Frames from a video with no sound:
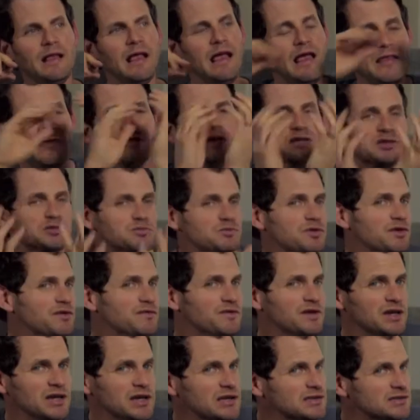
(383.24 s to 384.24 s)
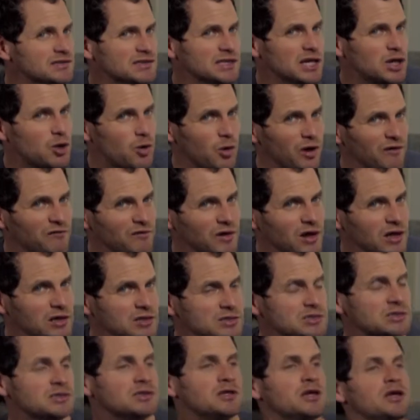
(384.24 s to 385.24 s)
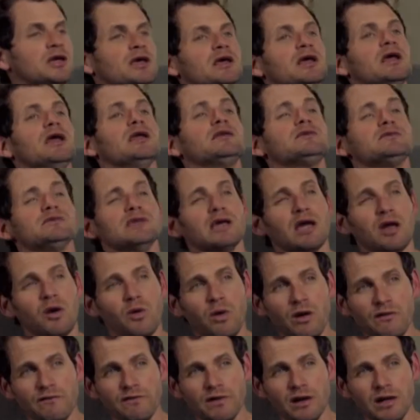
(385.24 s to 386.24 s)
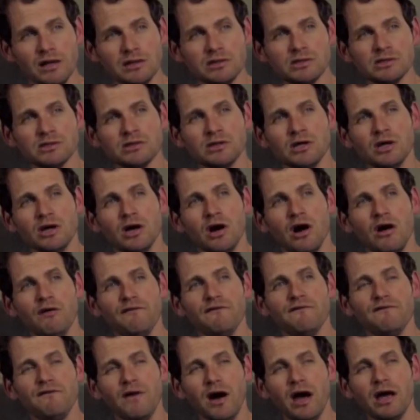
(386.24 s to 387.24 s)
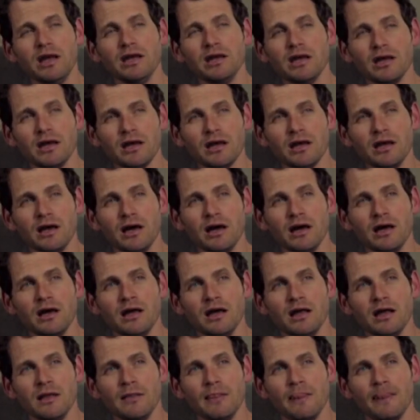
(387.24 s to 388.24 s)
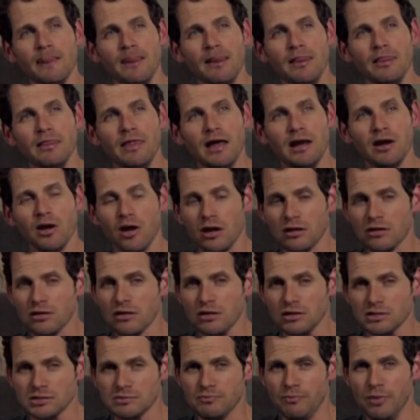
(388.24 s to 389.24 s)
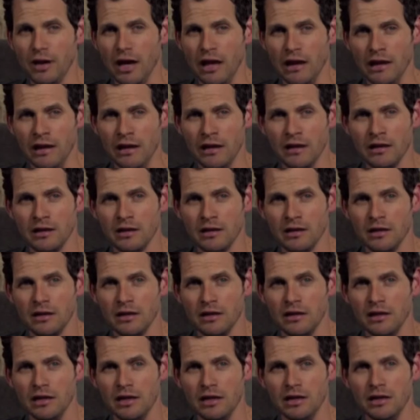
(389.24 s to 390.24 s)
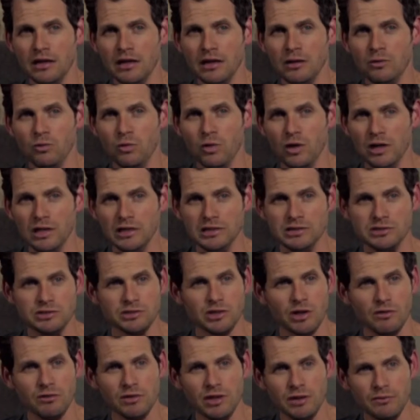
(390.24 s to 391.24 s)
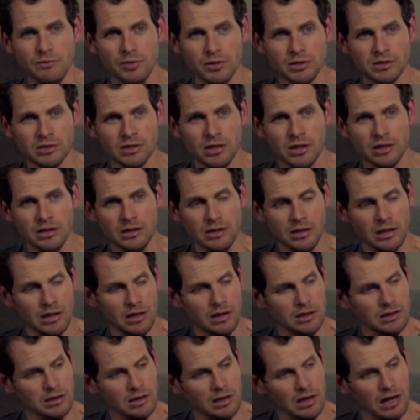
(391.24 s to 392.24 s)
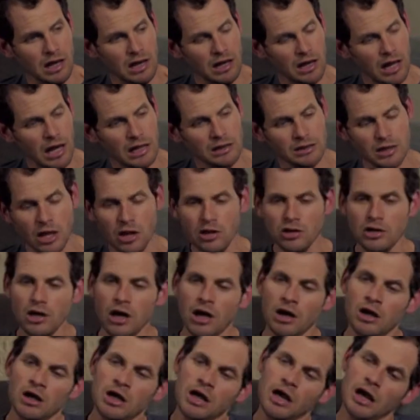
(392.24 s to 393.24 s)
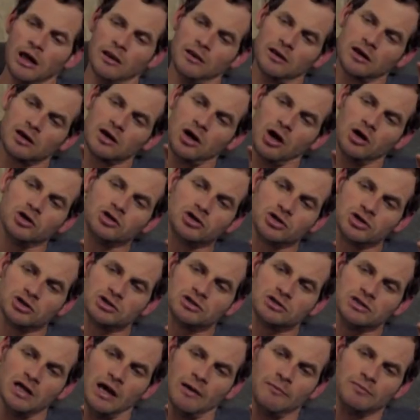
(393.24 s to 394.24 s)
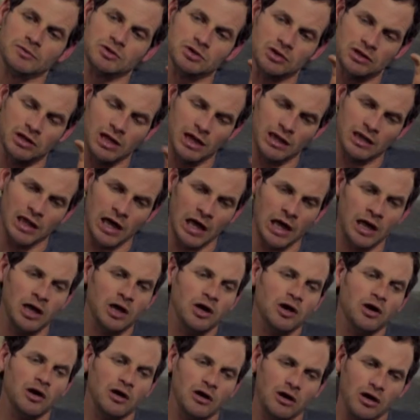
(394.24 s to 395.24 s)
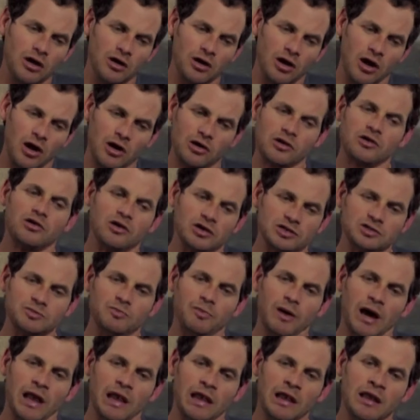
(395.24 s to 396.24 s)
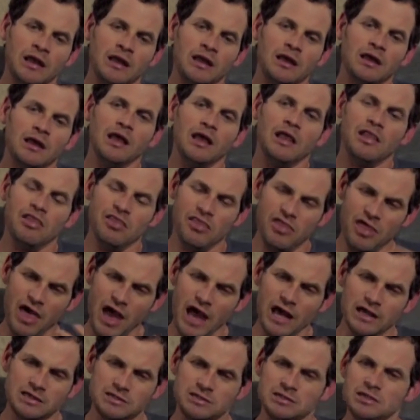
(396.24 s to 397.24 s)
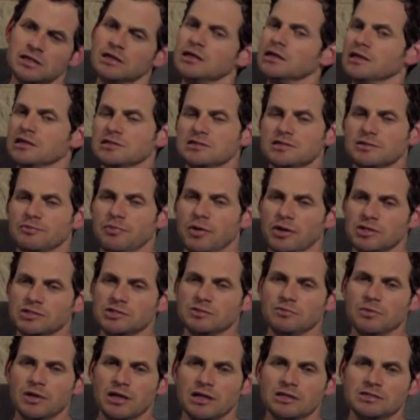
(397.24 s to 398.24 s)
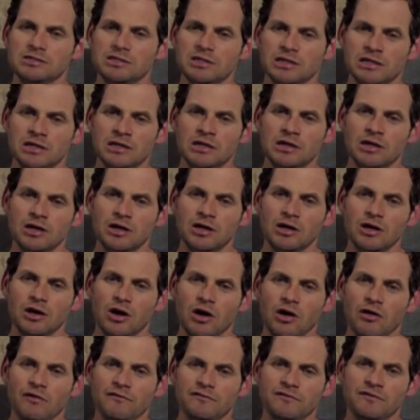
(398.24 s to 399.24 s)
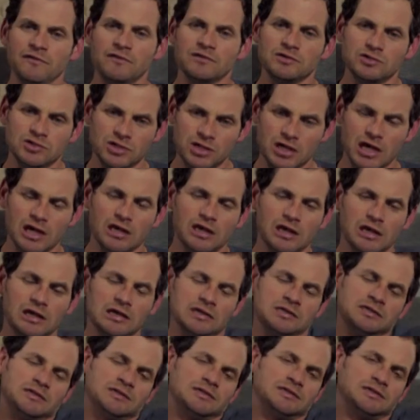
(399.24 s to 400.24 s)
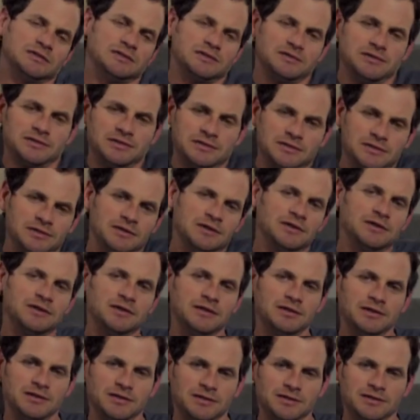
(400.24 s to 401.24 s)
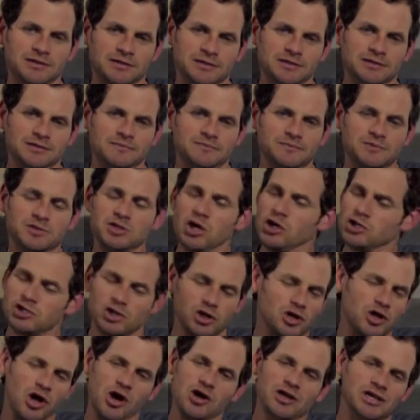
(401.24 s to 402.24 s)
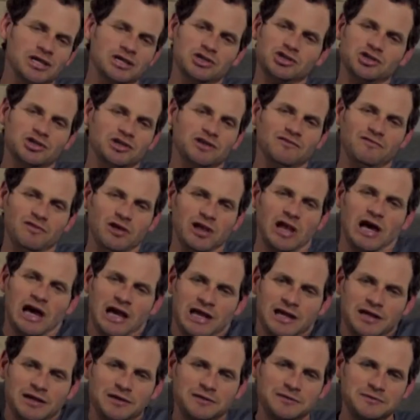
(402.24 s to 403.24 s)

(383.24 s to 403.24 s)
And this movie is the equivalent, it's the equivalent of finding that hot cross bun in, in Woolies, you know, where they put the, the halal logo and the kosher stamp together on, on a hot cross bun. And that is the possibility of togetherness. Social cohesion, if you like.